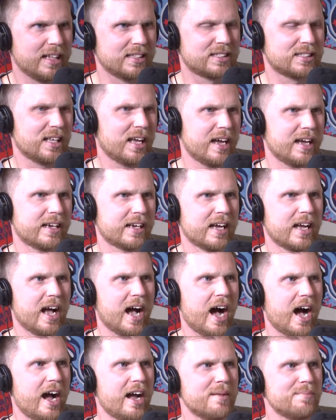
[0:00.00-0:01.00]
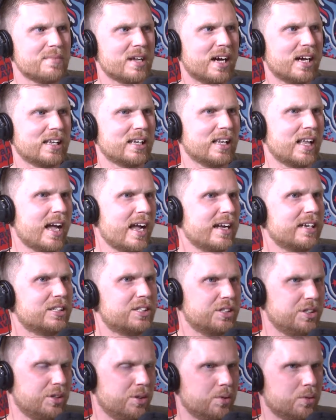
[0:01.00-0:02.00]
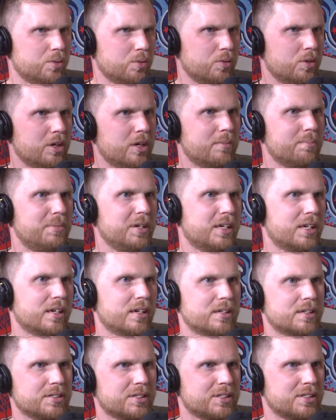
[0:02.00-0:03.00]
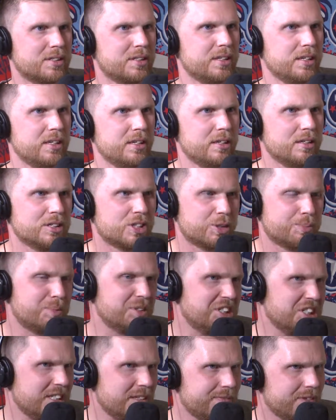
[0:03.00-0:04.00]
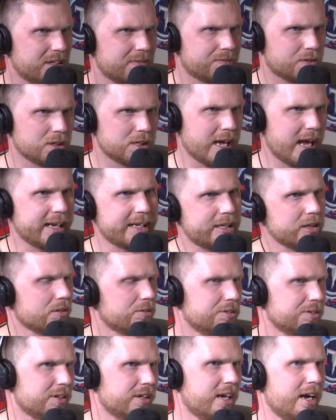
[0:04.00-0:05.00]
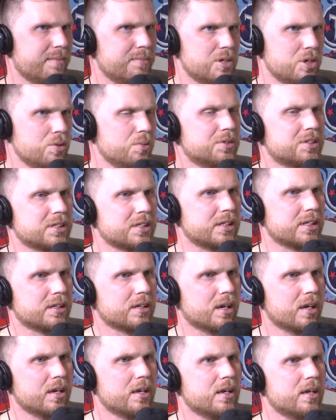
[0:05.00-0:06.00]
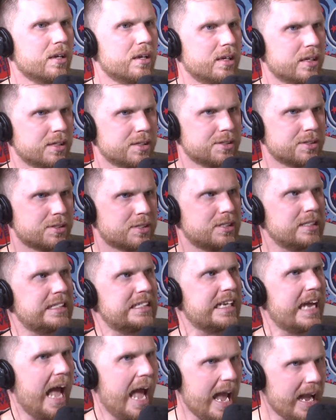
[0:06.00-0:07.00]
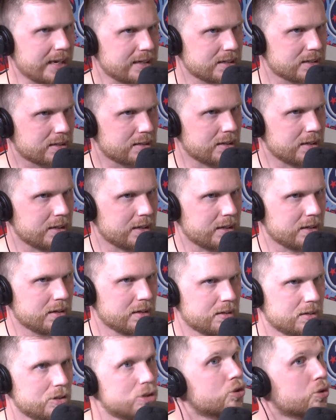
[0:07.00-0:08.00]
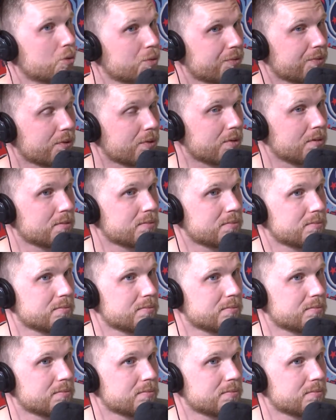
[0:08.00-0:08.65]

It's like I'm not lying to you because the specific vernacular that I'm using is technically truthful.